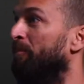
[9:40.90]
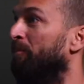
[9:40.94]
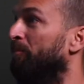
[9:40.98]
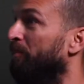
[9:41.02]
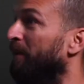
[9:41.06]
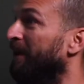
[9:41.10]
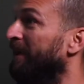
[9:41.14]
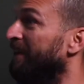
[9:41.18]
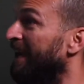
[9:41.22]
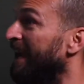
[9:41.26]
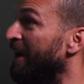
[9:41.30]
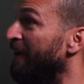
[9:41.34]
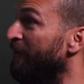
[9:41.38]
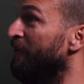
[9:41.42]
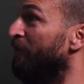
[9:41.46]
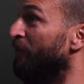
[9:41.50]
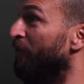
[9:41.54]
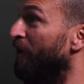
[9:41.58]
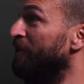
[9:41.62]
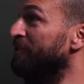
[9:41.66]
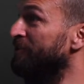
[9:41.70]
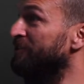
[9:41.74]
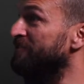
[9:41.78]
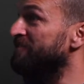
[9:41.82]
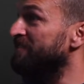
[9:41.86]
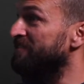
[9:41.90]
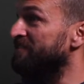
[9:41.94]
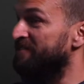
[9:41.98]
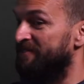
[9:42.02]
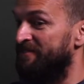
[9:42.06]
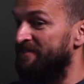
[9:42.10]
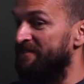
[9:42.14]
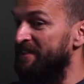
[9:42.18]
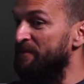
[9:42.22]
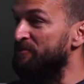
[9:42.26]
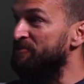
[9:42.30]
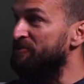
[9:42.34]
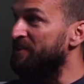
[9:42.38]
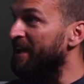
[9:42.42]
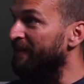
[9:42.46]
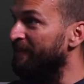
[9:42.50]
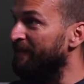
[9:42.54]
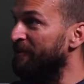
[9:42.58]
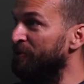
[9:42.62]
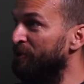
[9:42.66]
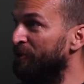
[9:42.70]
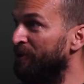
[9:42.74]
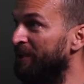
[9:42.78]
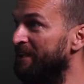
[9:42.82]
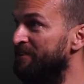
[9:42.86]
But Aaron Rodgers seems to have
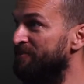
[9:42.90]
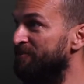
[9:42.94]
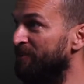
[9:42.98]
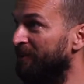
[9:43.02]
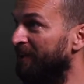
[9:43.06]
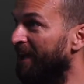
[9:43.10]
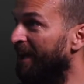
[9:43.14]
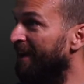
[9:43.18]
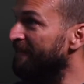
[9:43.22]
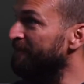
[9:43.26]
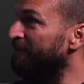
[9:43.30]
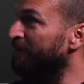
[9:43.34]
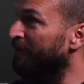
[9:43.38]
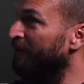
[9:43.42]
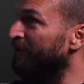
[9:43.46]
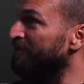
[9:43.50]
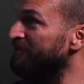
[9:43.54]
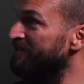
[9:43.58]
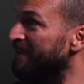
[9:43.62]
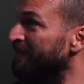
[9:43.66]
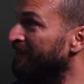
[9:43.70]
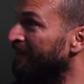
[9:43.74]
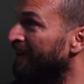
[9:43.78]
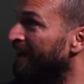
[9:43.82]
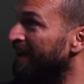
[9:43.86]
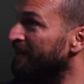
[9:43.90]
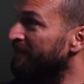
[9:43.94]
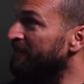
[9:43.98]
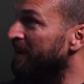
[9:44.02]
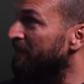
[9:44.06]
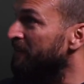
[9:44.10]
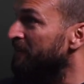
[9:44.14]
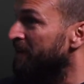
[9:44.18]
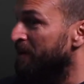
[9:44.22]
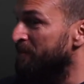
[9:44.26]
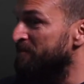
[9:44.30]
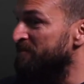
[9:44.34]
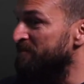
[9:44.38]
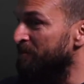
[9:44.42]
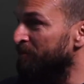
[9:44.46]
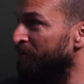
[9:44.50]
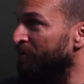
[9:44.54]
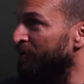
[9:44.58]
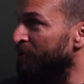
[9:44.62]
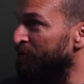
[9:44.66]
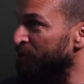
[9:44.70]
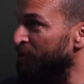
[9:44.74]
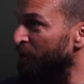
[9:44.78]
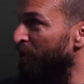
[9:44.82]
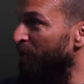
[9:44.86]
a new lease on life, because they've kind of given him some
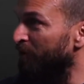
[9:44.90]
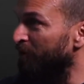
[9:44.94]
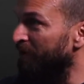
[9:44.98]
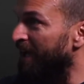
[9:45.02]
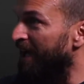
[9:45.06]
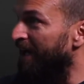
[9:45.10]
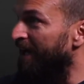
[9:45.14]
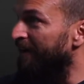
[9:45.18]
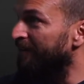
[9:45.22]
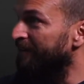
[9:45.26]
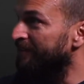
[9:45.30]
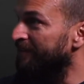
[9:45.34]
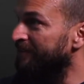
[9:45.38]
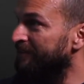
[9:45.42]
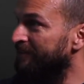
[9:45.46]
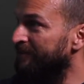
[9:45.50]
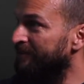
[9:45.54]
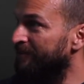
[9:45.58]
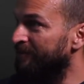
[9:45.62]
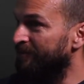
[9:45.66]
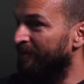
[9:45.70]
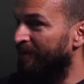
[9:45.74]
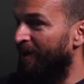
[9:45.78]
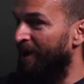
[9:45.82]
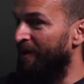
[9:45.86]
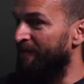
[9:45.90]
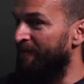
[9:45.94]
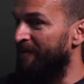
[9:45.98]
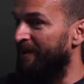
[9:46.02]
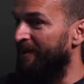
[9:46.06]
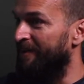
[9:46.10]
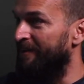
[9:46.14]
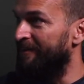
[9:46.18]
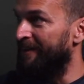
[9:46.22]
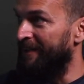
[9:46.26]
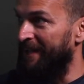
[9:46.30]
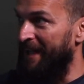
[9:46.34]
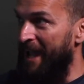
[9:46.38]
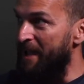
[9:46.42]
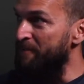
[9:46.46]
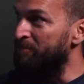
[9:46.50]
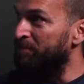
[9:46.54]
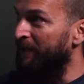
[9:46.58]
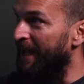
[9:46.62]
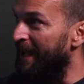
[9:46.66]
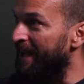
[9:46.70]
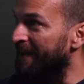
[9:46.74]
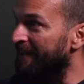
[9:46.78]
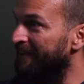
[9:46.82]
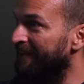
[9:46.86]
control now over the game
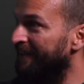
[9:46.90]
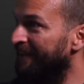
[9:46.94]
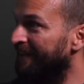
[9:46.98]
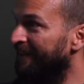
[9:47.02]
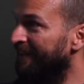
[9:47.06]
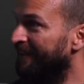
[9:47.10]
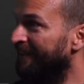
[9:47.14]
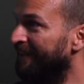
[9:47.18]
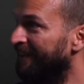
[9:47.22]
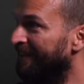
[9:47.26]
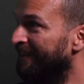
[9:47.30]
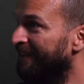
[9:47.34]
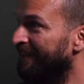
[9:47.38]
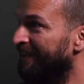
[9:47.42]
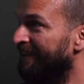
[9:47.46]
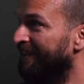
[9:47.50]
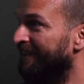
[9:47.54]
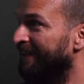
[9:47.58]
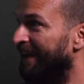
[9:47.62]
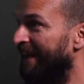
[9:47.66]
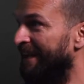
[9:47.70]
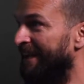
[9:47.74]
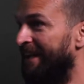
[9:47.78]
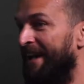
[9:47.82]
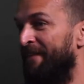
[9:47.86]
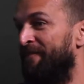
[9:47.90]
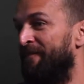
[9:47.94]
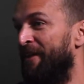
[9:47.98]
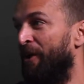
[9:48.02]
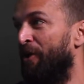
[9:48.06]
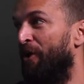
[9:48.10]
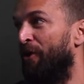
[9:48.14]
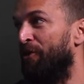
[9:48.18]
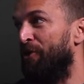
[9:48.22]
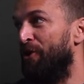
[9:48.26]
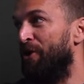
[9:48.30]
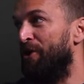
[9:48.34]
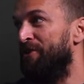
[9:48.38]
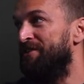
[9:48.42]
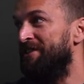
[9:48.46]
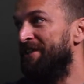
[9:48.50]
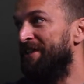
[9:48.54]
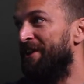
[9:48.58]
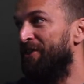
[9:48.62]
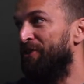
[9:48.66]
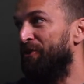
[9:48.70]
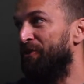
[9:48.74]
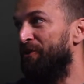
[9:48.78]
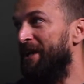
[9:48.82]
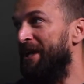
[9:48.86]
plan. And if they got
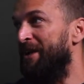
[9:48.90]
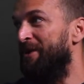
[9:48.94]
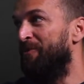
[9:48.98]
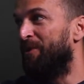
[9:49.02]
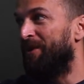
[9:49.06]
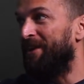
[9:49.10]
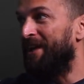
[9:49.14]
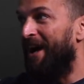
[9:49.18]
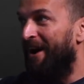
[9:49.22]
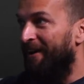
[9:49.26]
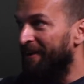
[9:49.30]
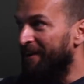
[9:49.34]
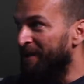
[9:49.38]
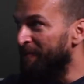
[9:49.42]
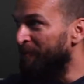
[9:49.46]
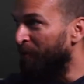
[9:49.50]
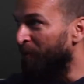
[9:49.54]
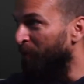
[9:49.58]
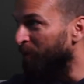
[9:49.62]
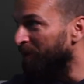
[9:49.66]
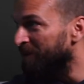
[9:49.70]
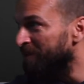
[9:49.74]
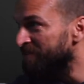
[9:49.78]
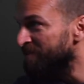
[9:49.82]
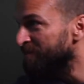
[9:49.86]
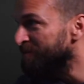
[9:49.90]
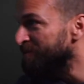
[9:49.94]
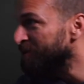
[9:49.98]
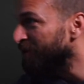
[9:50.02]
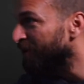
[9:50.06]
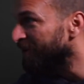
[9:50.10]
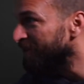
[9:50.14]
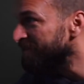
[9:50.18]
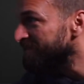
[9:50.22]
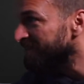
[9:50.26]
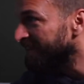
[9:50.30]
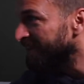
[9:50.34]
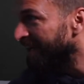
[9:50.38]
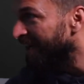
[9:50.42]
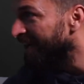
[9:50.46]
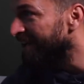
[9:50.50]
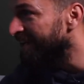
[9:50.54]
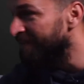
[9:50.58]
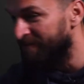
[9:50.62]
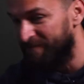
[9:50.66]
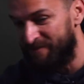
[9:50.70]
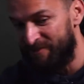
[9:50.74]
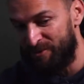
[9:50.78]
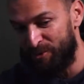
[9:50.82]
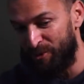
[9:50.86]
13-3 without him calling some shots, and now
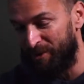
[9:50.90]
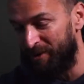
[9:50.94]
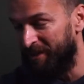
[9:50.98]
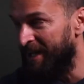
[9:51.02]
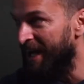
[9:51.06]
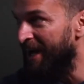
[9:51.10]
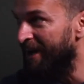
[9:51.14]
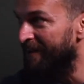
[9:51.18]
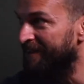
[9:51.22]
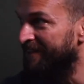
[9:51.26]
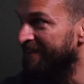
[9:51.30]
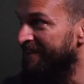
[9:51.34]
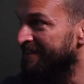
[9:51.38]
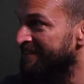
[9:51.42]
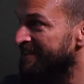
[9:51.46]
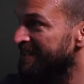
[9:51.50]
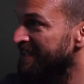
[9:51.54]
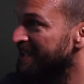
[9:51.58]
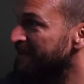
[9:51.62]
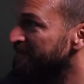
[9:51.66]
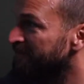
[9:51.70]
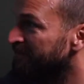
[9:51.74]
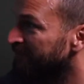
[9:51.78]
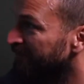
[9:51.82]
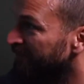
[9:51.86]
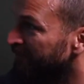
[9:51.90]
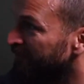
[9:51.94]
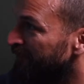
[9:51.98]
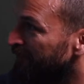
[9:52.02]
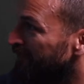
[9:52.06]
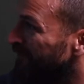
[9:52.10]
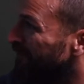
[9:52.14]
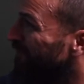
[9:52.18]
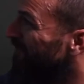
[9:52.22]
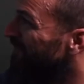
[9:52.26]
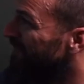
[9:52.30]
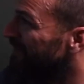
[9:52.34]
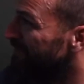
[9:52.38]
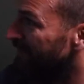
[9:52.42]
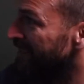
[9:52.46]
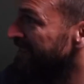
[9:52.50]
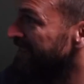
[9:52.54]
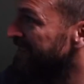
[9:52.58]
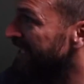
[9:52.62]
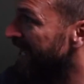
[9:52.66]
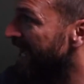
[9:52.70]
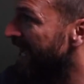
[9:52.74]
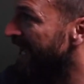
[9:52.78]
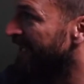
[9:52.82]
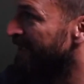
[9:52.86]
he's sort of carrying the team,
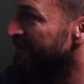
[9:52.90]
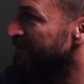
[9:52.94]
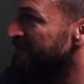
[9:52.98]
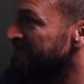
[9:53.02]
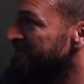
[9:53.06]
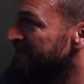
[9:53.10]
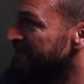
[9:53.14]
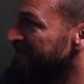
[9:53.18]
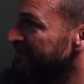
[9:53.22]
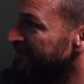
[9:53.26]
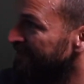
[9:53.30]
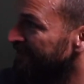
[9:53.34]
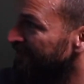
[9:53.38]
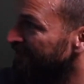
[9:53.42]
Devontae Adams